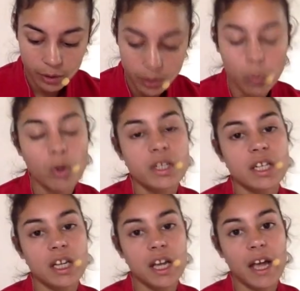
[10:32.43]
what's
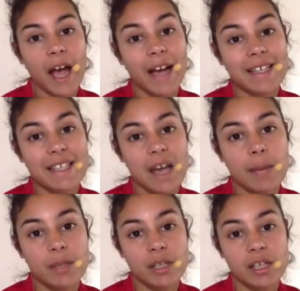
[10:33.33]
it
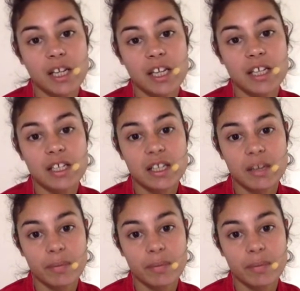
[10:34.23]
accepted is